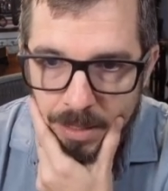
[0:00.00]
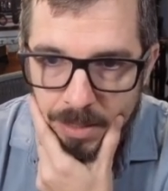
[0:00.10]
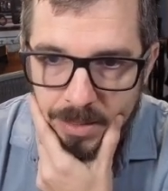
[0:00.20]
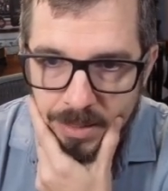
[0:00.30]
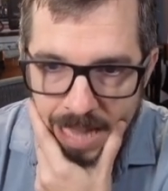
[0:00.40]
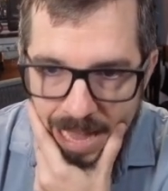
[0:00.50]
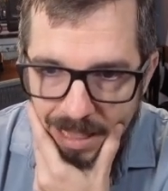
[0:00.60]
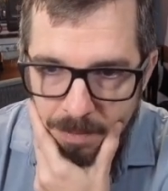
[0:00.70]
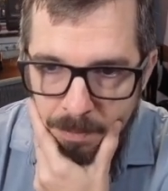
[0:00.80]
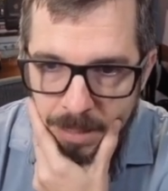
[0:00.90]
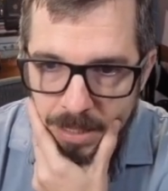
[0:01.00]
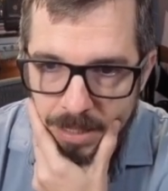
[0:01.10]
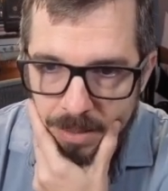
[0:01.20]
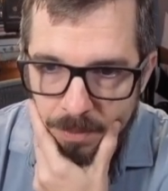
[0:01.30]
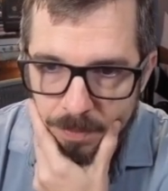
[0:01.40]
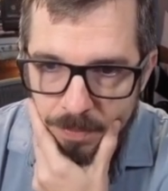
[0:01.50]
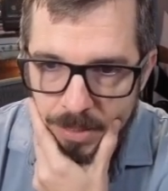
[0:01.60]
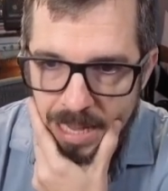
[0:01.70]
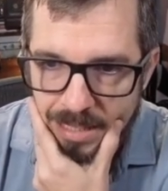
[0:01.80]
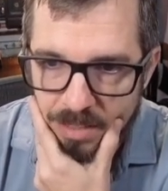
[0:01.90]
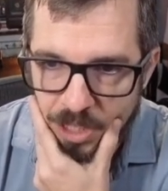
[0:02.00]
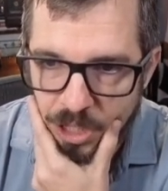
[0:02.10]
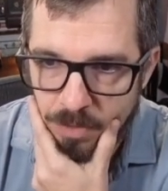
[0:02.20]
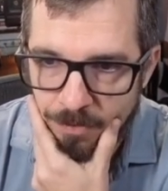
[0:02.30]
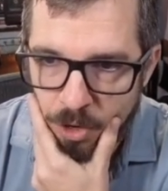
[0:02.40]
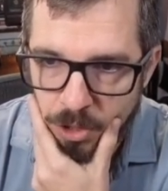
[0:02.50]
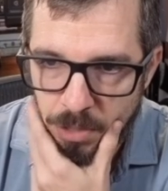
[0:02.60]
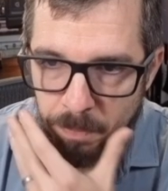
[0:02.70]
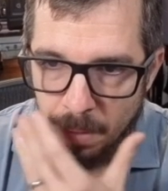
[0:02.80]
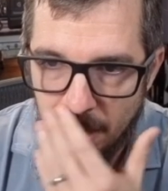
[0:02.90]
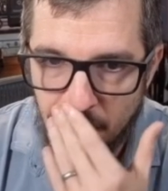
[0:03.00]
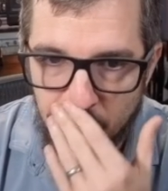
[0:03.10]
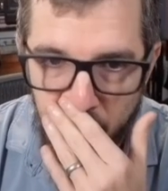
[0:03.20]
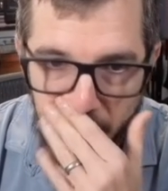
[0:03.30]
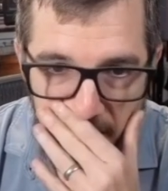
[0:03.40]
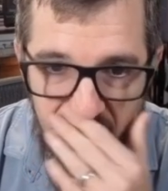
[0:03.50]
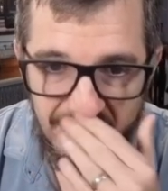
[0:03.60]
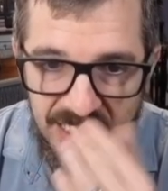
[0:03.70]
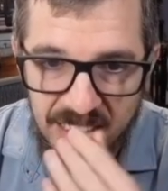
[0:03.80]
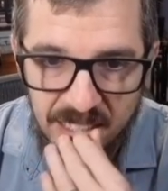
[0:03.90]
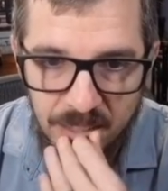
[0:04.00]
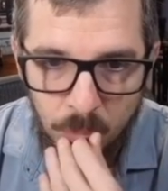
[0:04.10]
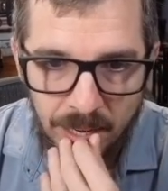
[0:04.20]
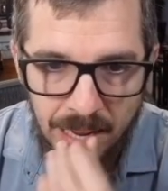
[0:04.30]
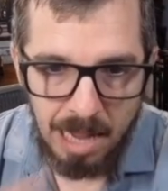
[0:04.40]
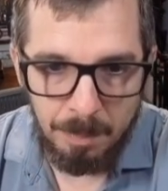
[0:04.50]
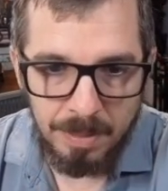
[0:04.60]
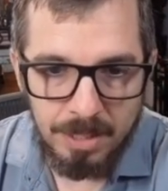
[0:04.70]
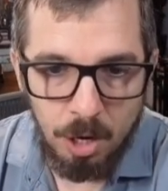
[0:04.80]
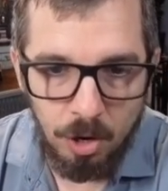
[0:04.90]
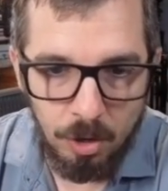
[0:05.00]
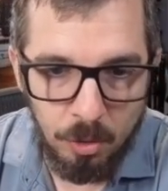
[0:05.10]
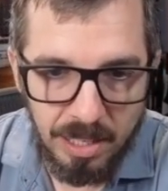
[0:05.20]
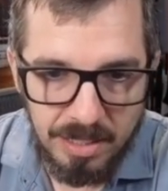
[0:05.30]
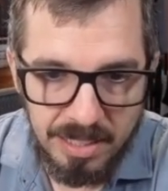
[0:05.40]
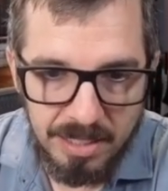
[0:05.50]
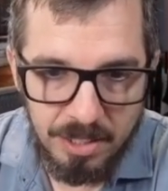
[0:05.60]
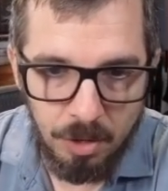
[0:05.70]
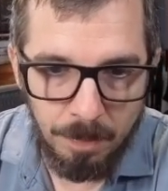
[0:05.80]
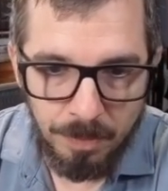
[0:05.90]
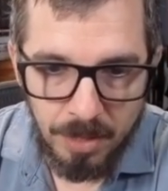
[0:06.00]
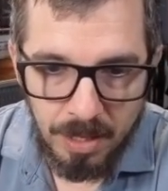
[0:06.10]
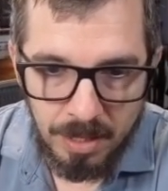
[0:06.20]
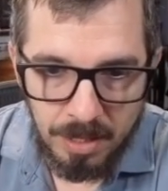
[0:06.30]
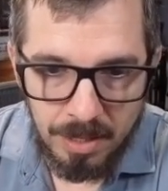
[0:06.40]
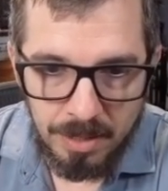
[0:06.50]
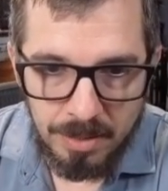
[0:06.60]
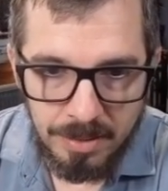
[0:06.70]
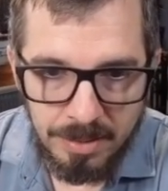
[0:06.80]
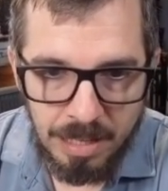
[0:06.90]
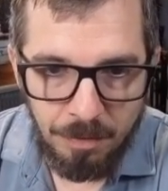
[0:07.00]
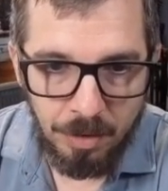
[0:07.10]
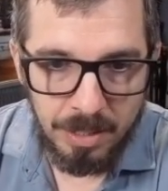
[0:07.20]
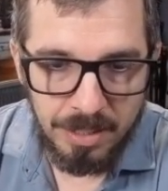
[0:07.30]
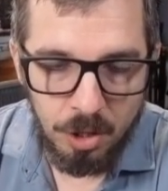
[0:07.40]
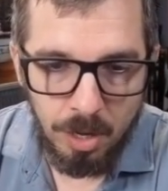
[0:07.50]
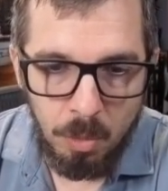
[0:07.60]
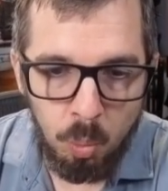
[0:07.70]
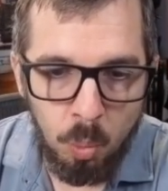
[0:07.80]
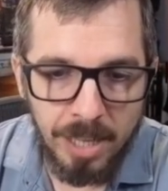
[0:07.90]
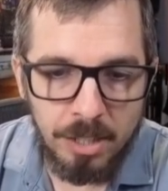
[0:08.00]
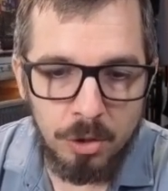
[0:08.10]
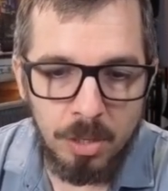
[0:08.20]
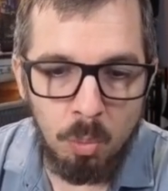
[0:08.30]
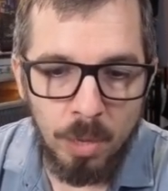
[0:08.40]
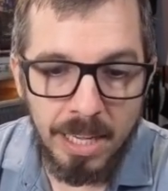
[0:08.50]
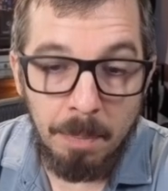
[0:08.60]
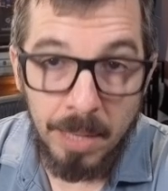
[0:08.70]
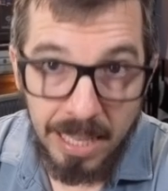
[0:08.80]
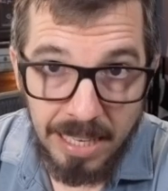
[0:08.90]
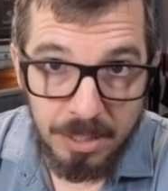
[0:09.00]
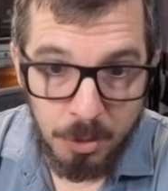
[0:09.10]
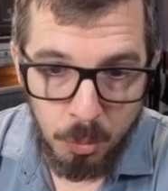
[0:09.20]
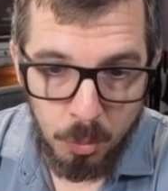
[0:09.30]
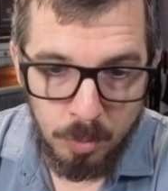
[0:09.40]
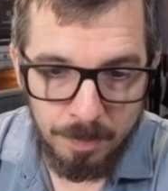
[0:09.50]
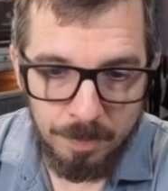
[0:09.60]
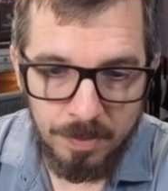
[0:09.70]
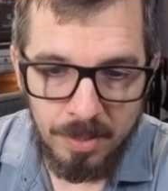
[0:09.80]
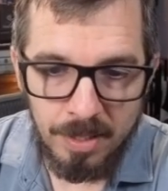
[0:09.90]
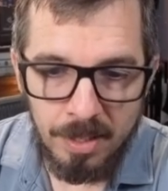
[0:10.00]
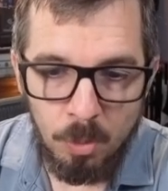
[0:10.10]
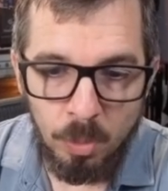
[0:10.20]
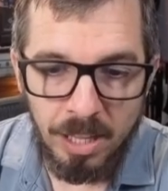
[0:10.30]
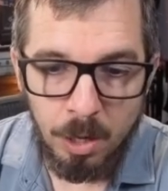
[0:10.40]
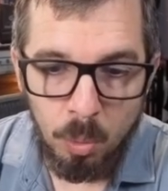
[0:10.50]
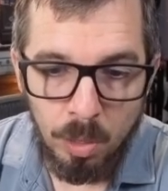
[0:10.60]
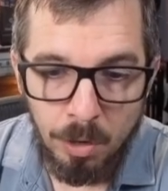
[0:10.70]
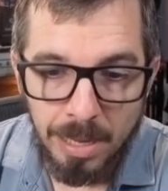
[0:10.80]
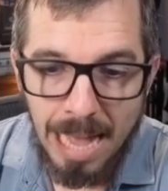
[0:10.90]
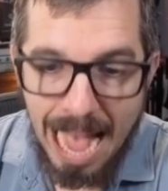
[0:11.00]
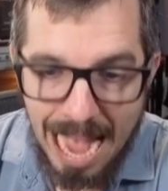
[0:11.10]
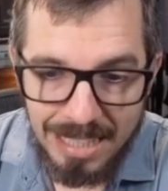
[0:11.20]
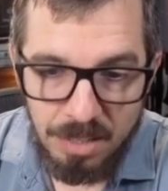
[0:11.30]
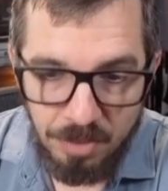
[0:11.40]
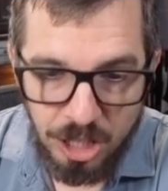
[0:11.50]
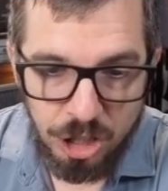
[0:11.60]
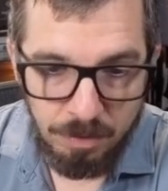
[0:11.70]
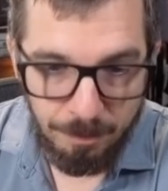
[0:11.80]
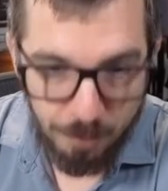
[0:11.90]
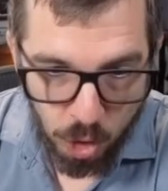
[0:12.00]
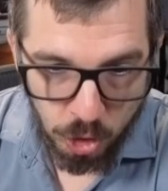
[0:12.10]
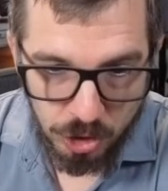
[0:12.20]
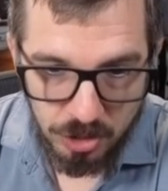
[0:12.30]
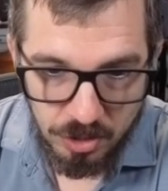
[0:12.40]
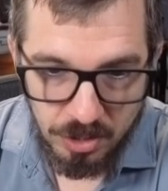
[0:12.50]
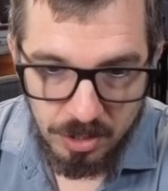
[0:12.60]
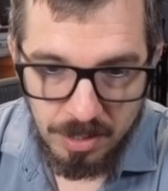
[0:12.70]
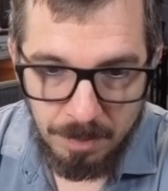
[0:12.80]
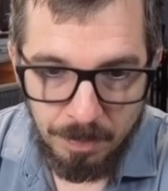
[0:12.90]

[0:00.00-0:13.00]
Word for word: it's telling me the activation function page. So let's see what happens. Oh, look at this. So definitely. So it went to the Wikipedia tool with the query activation functions,